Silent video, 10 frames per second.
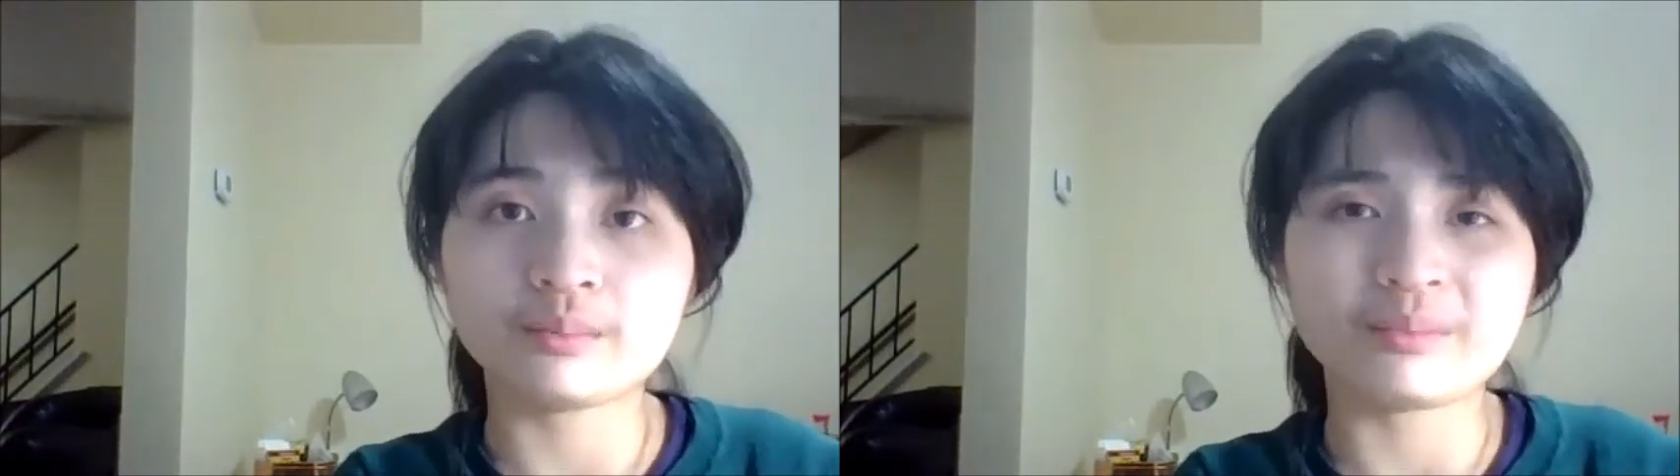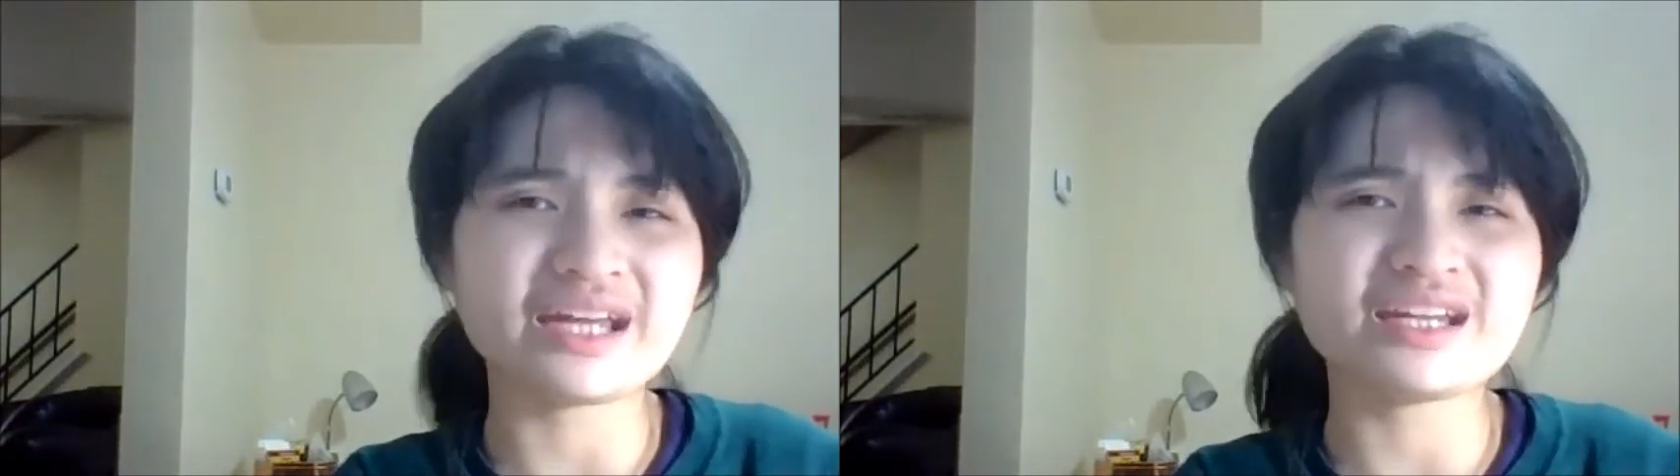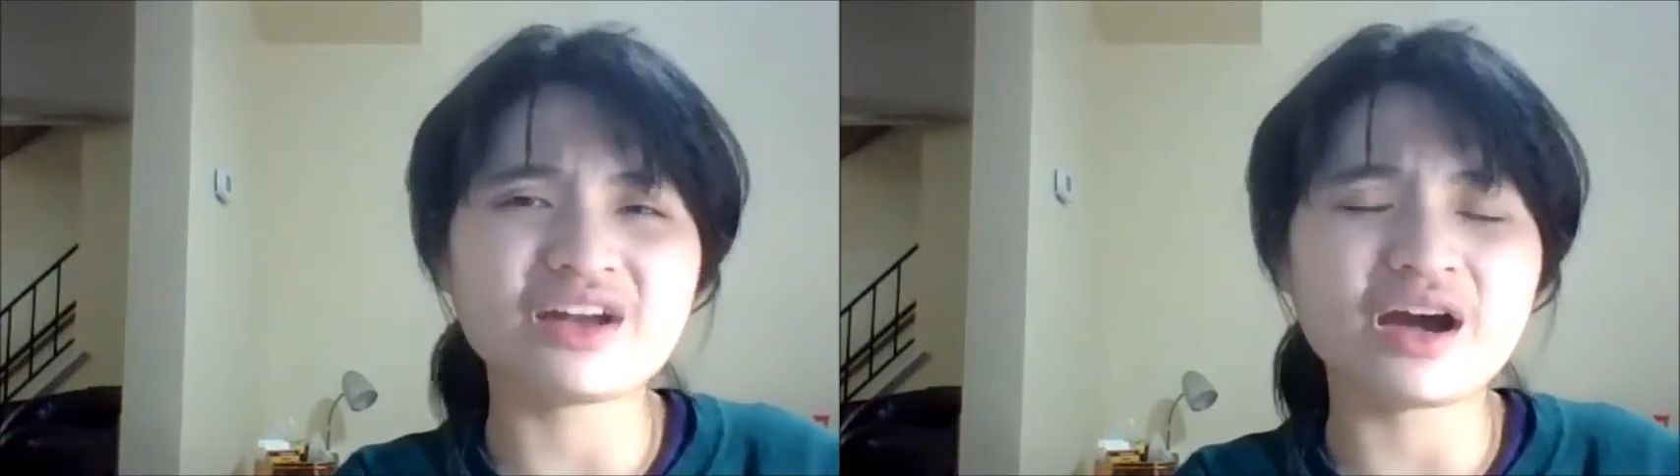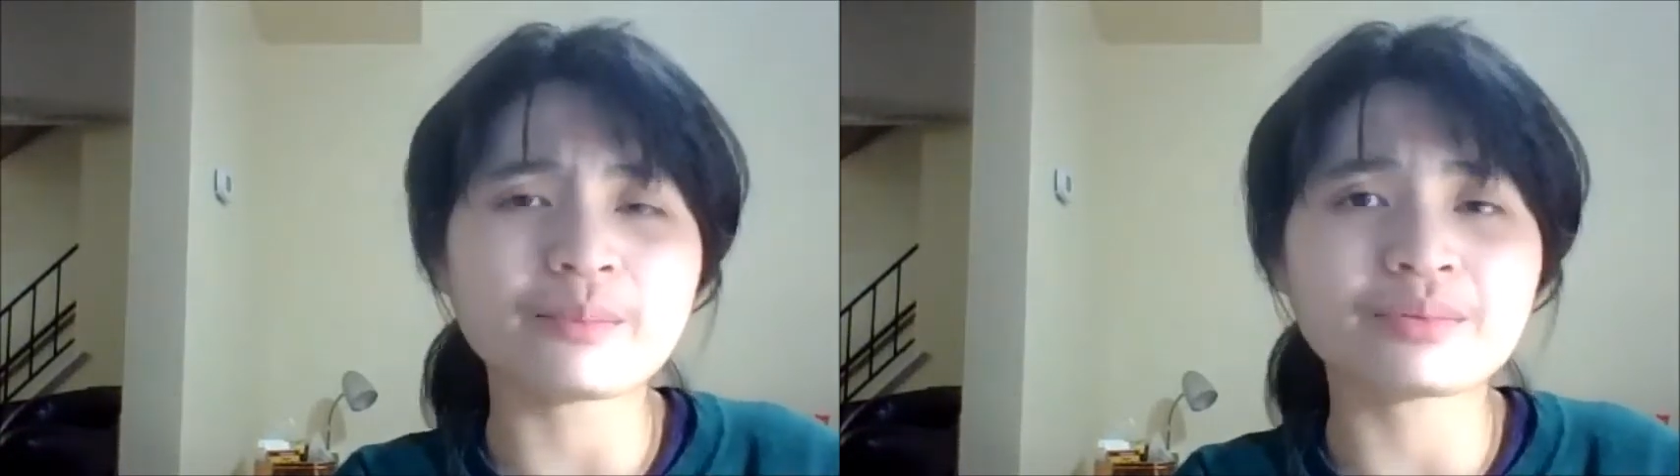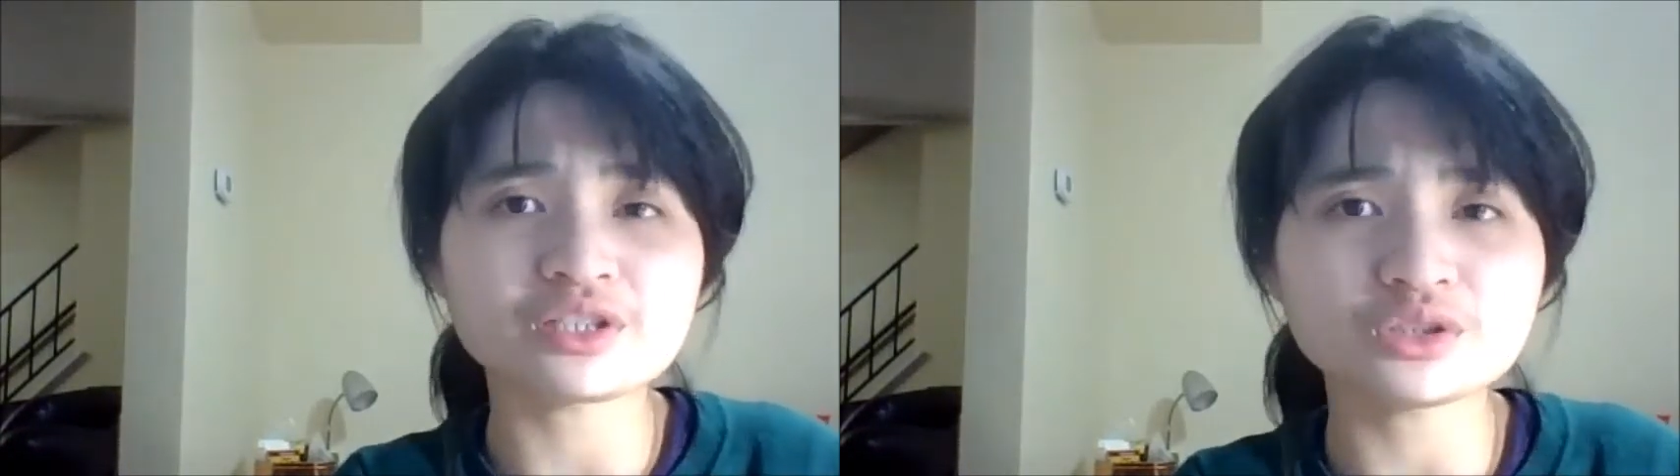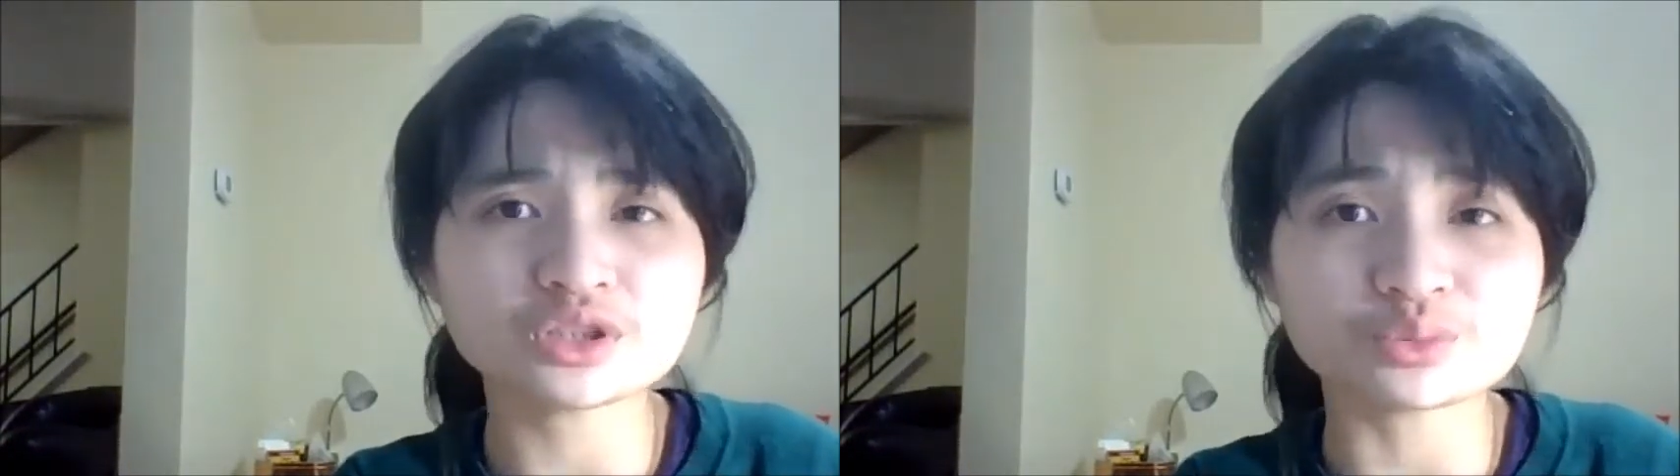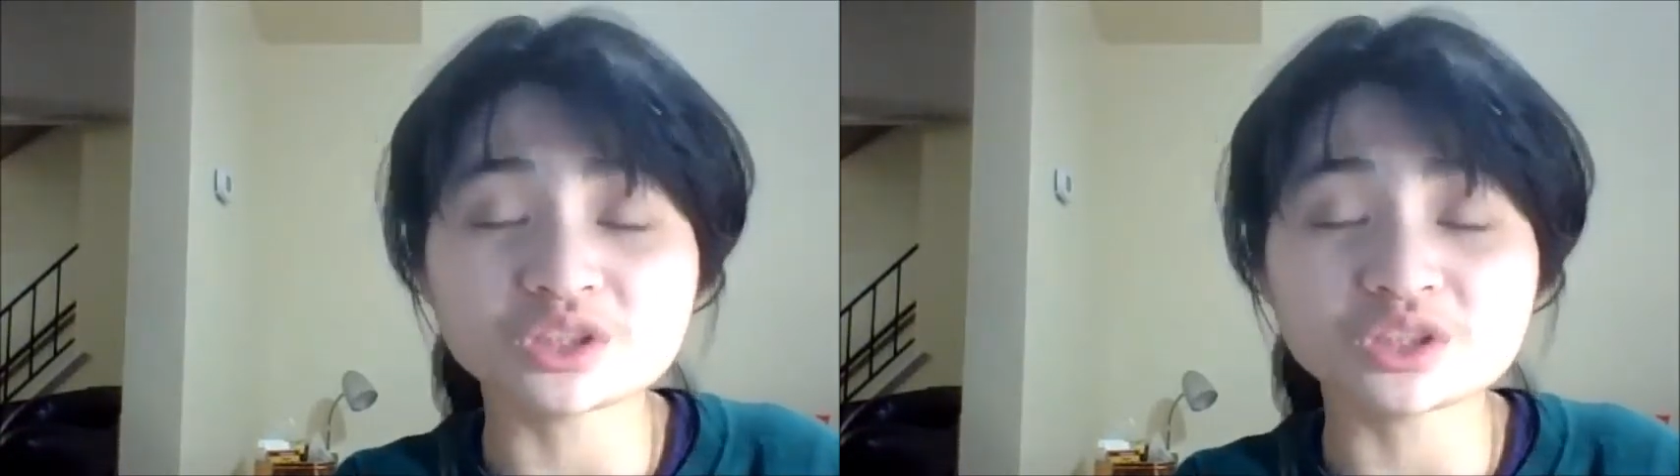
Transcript: might not produce